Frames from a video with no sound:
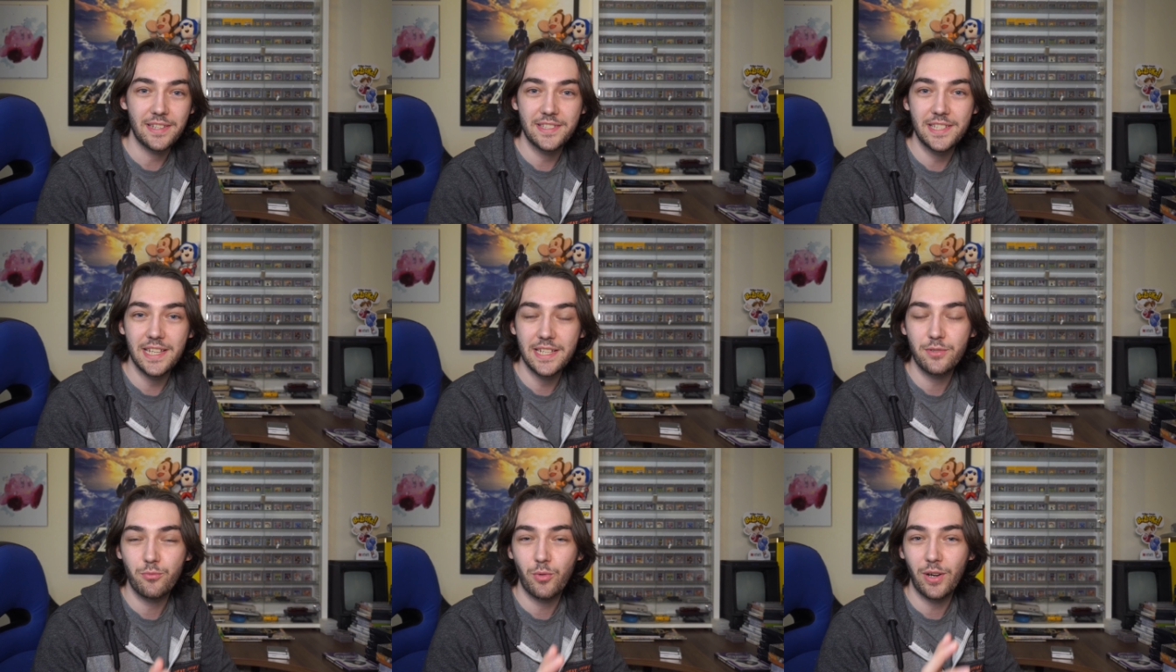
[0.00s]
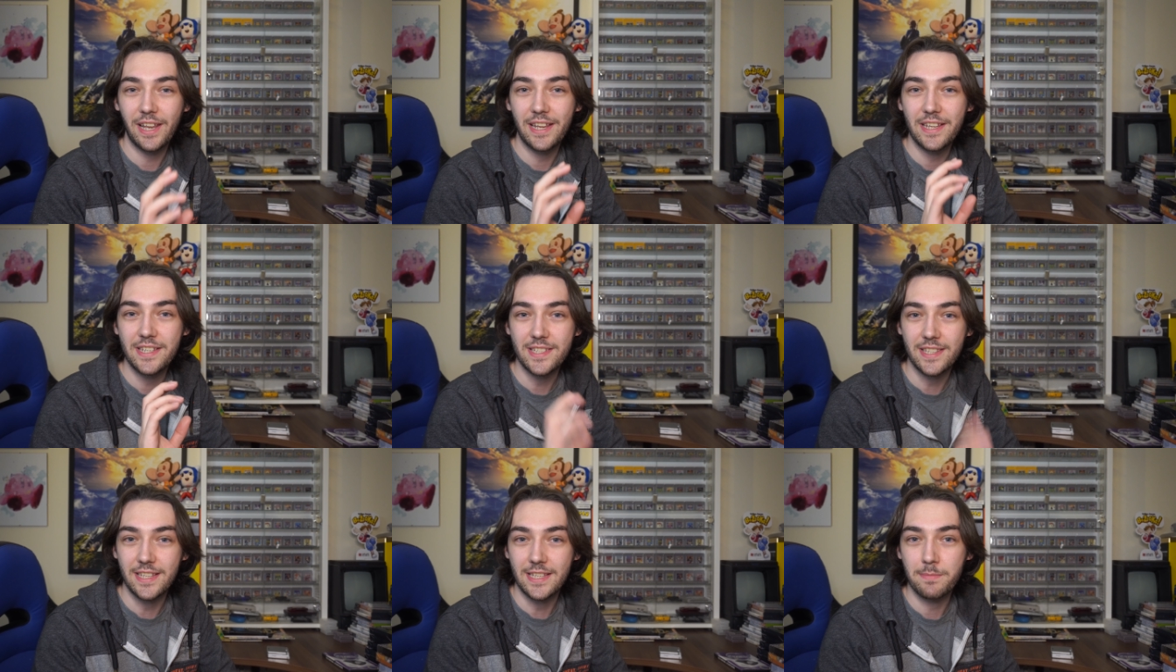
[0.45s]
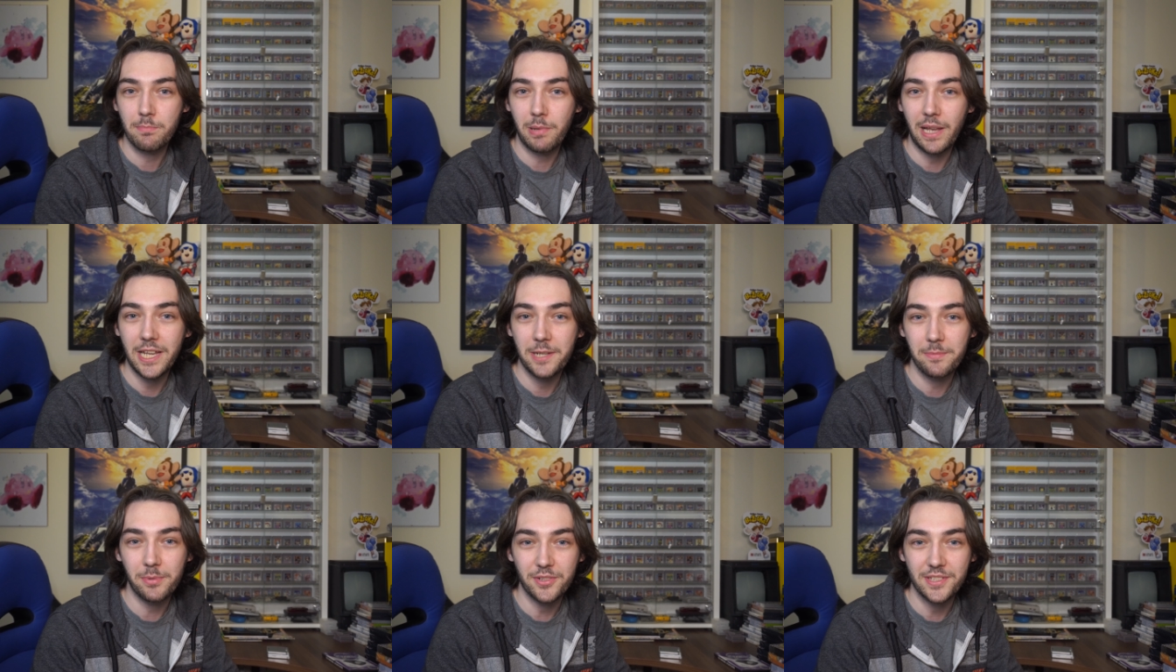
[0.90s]
did release this
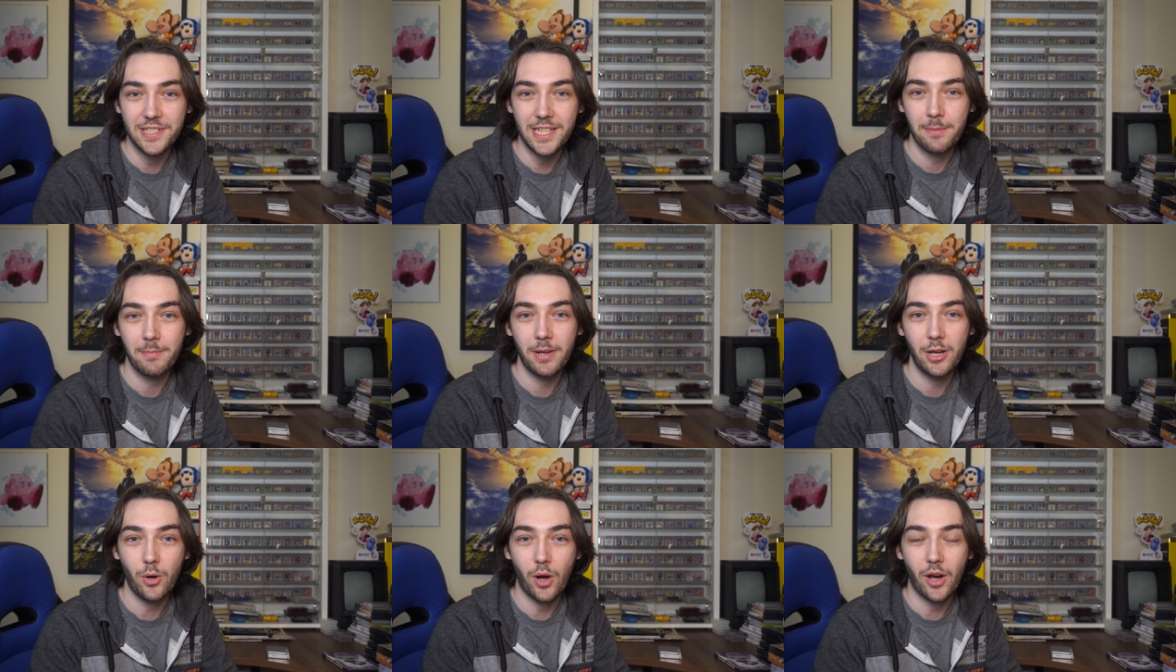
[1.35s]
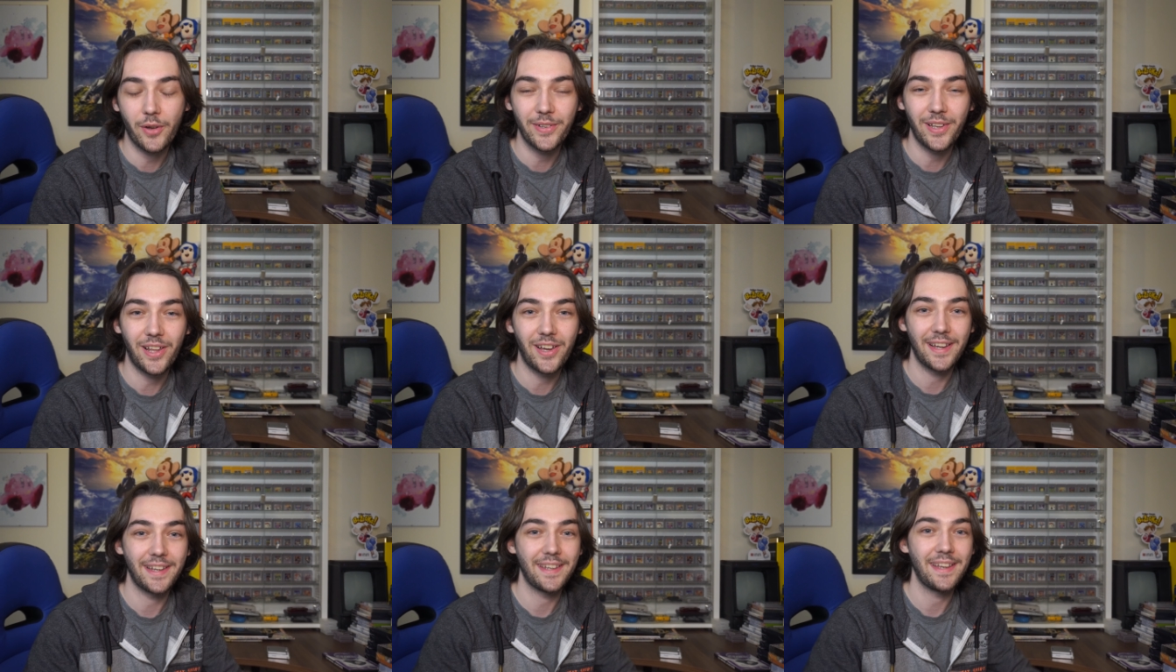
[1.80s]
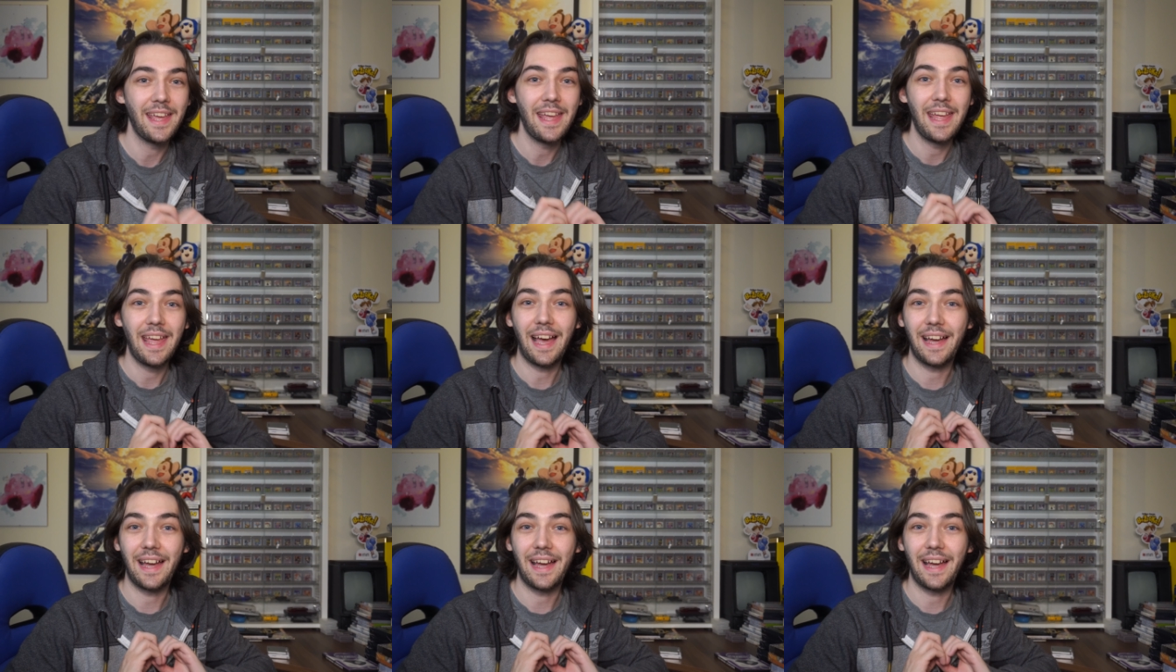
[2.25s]
playable demo online